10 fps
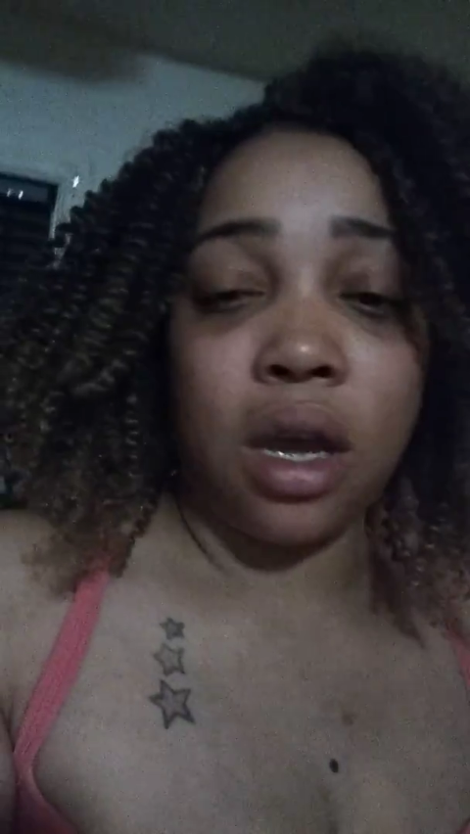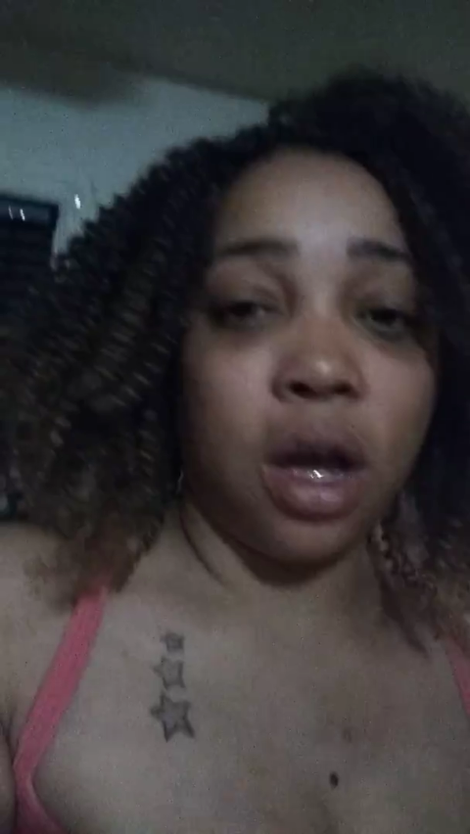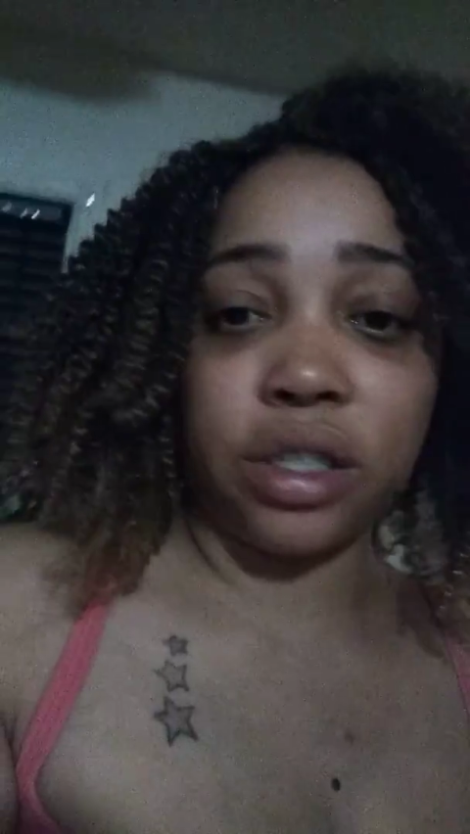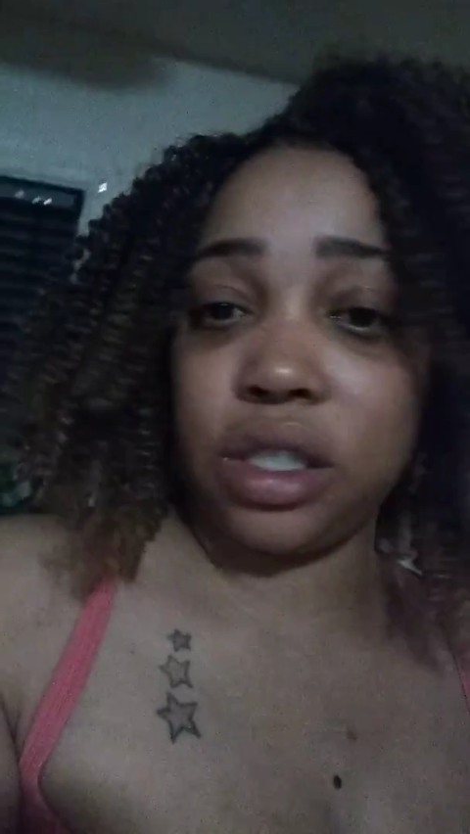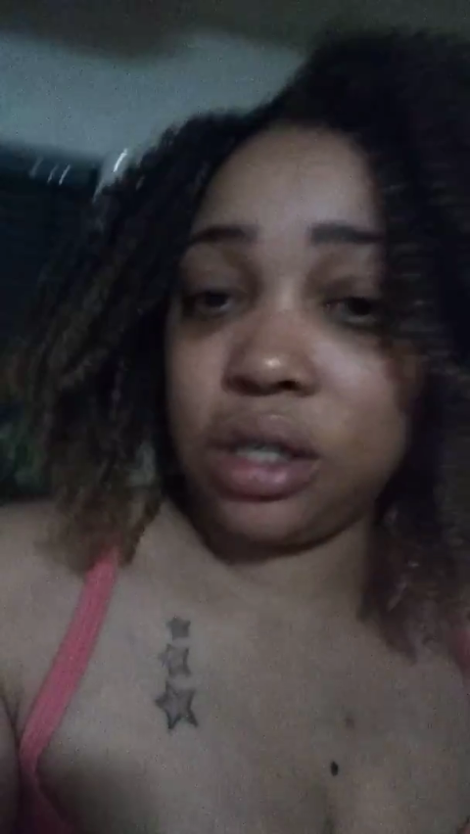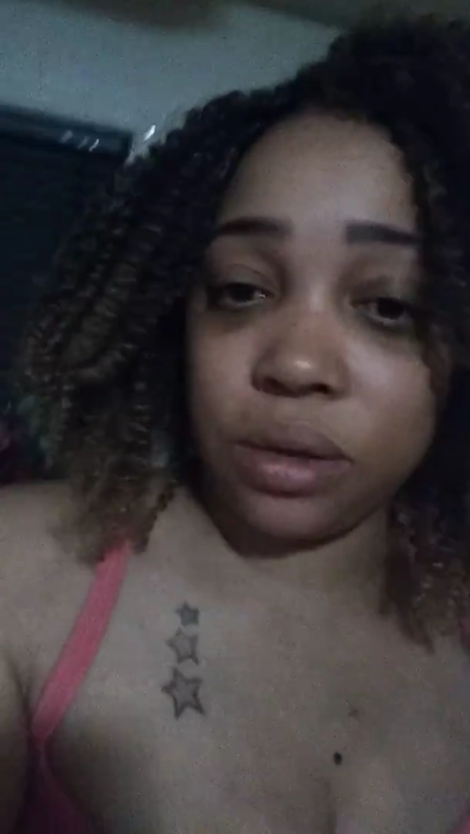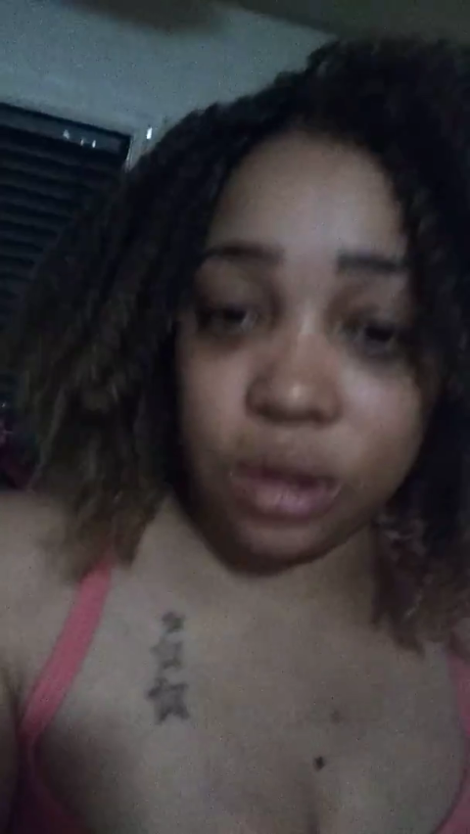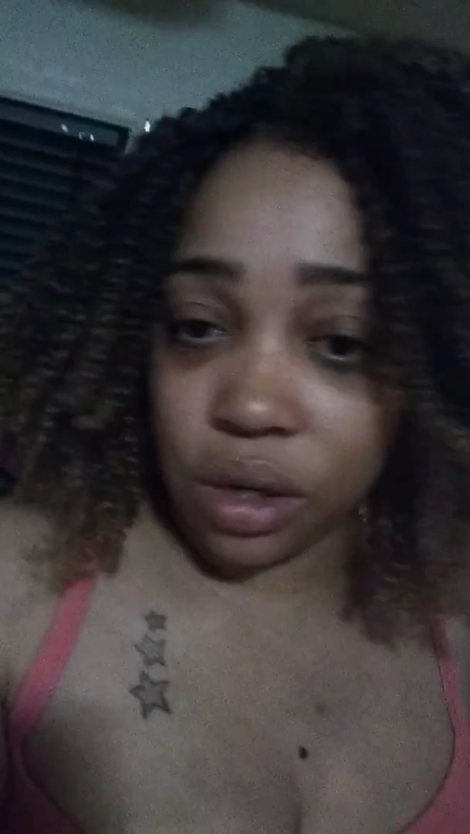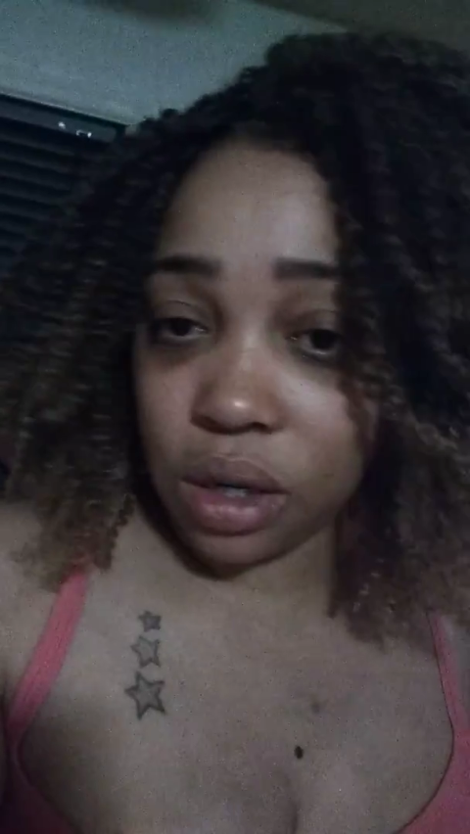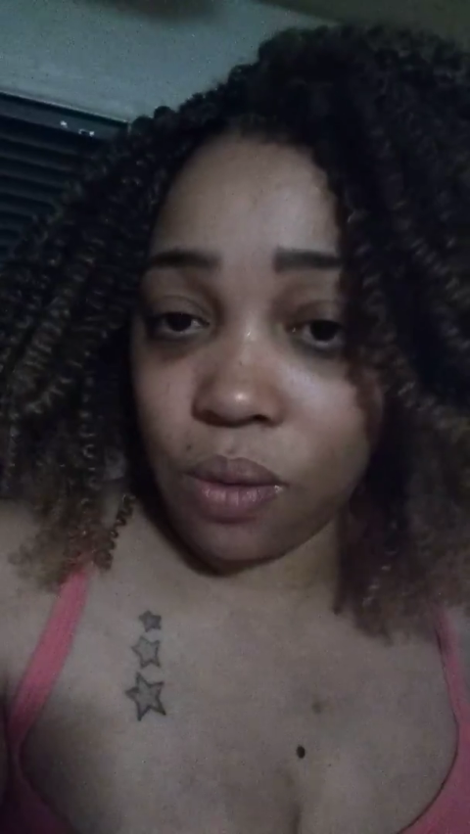All she do
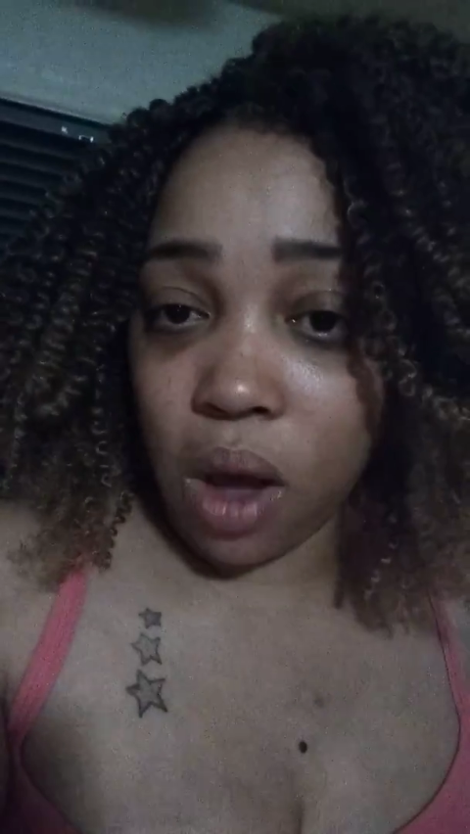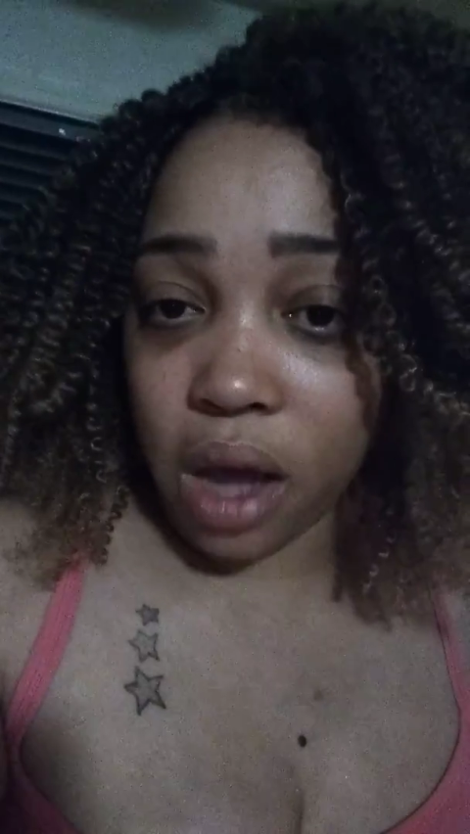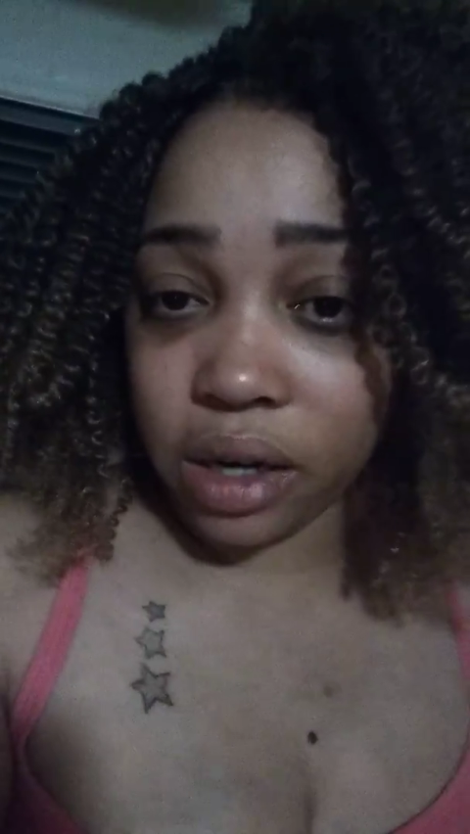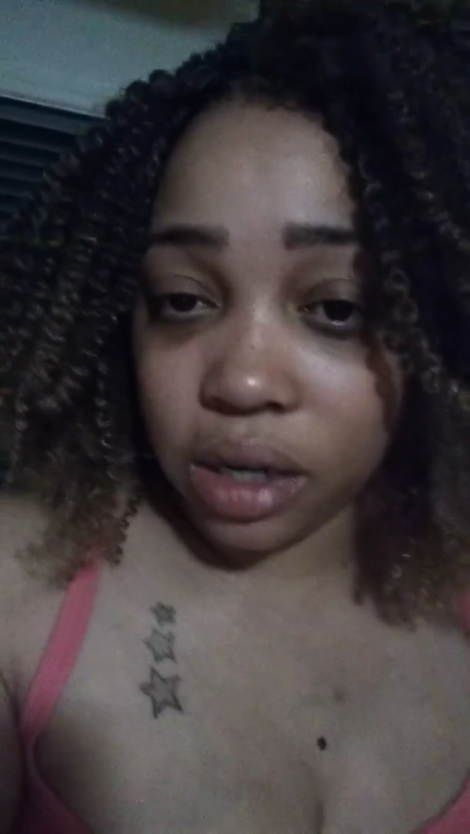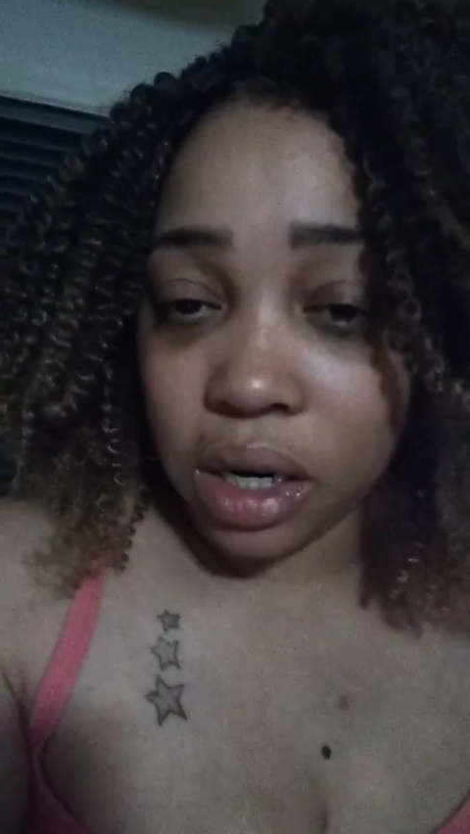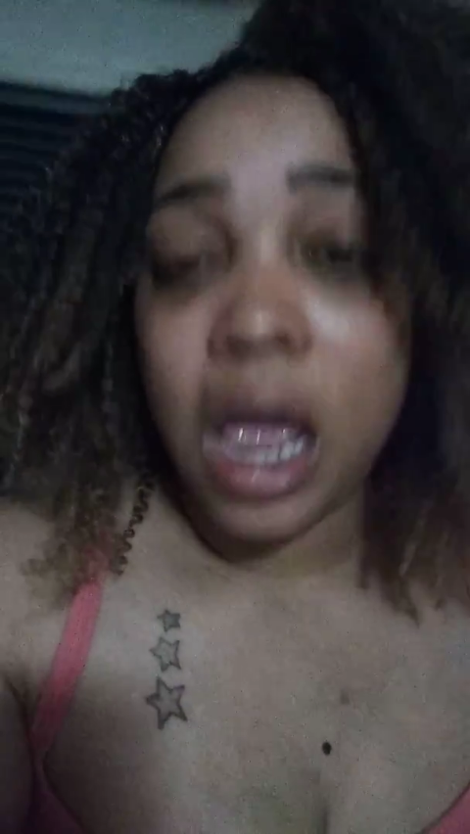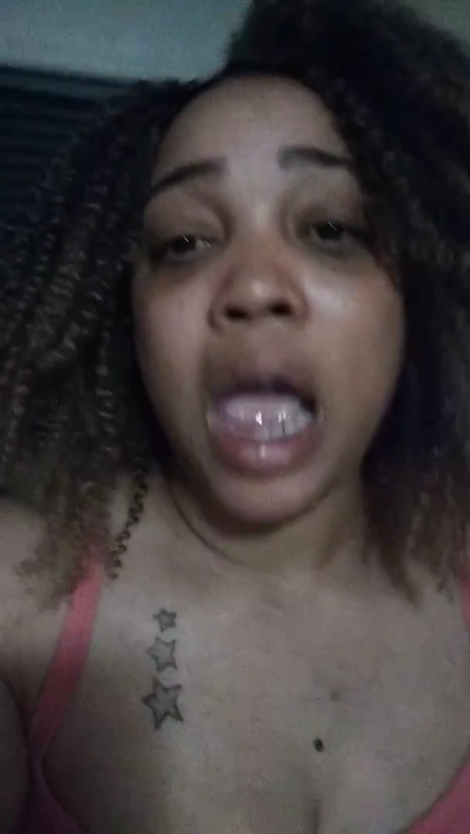is drink water.